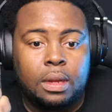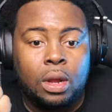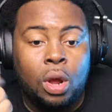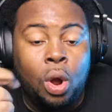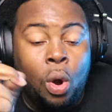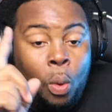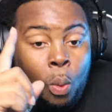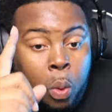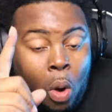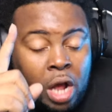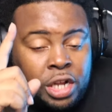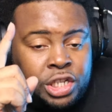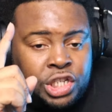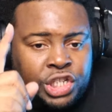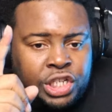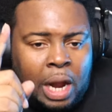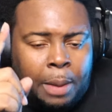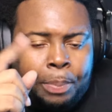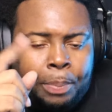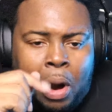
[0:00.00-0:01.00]
One
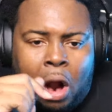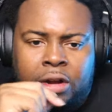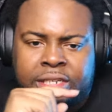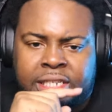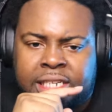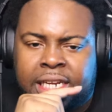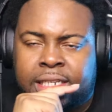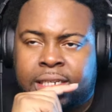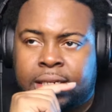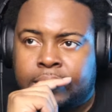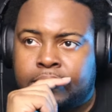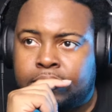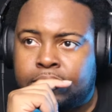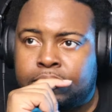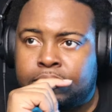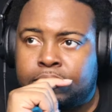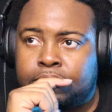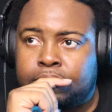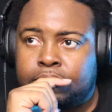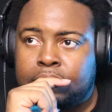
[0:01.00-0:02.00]
subpar season.
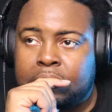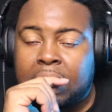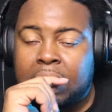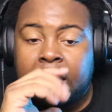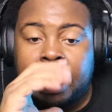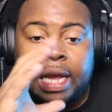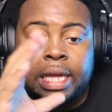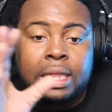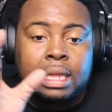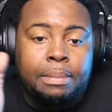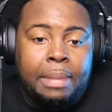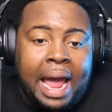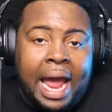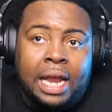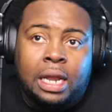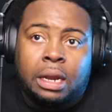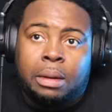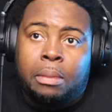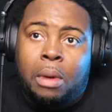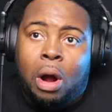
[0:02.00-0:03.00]
The man
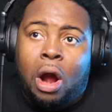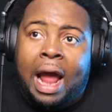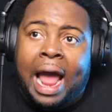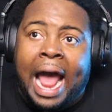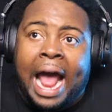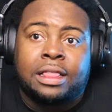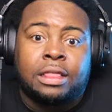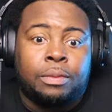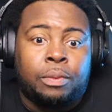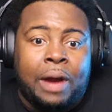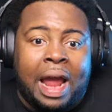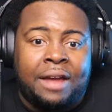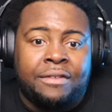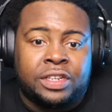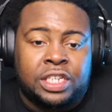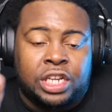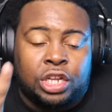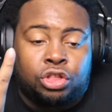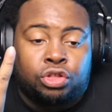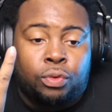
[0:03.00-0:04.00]
Lamar had the Ravens
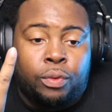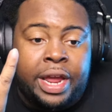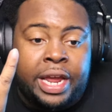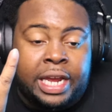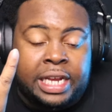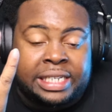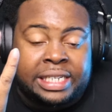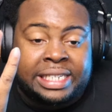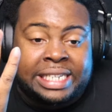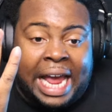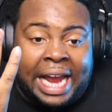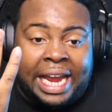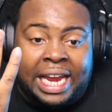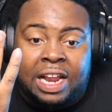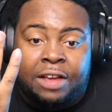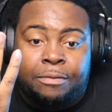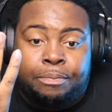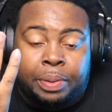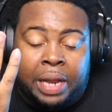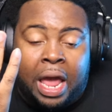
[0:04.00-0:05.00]
in three consecutive
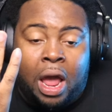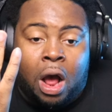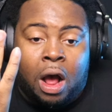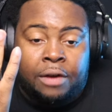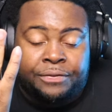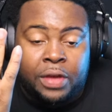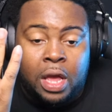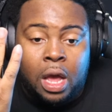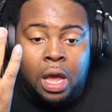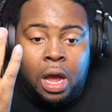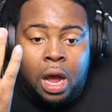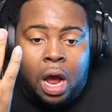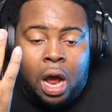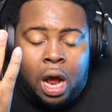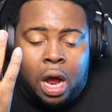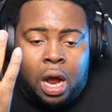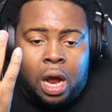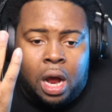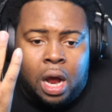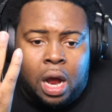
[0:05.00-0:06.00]
playoff
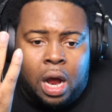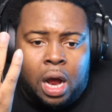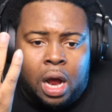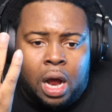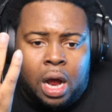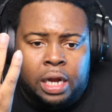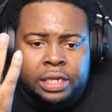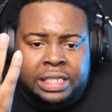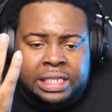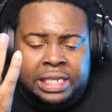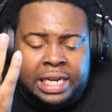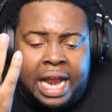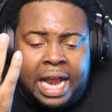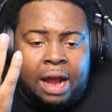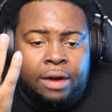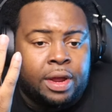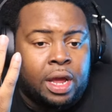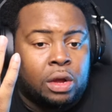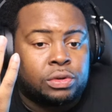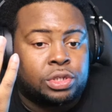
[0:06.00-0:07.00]

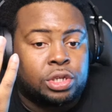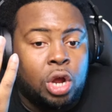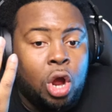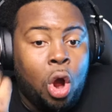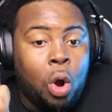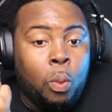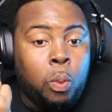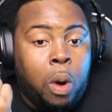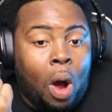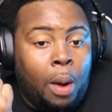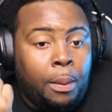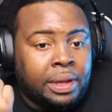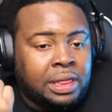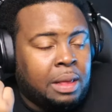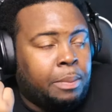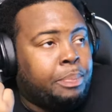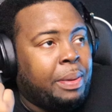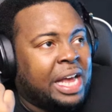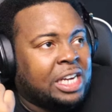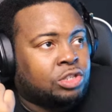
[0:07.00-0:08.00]
scenarios. One with the
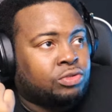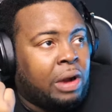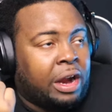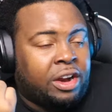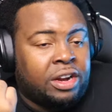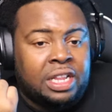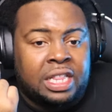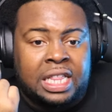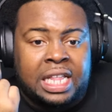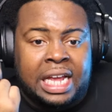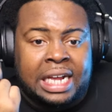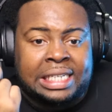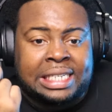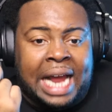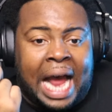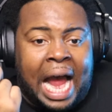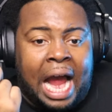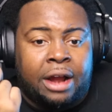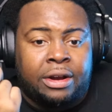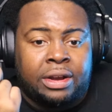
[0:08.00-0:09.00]
best record in the
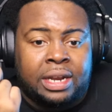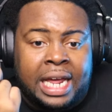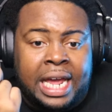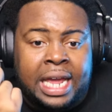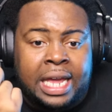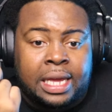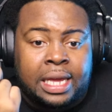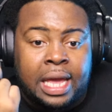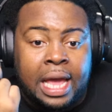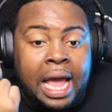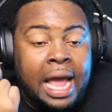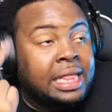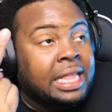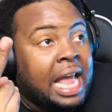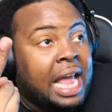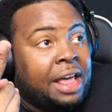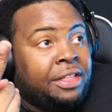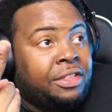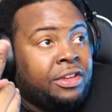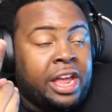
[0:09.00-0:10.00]
entire league. The
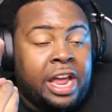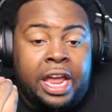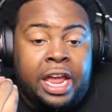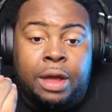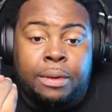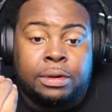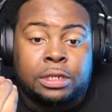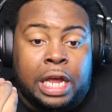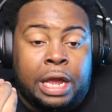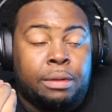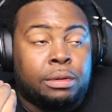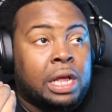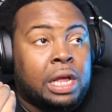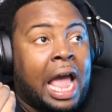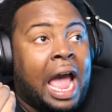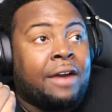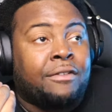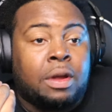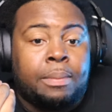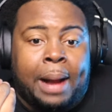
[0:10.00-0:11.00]
other year, he was
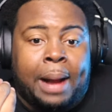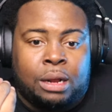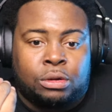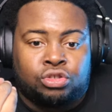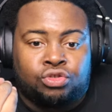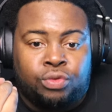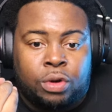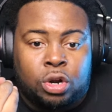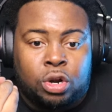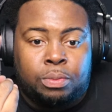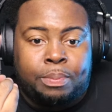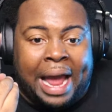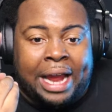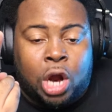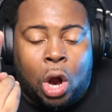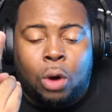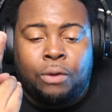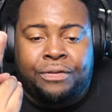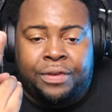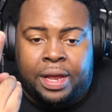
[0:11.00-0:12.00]
everybody was riddled by
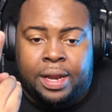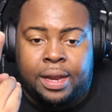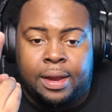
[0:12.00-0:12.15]
COVID.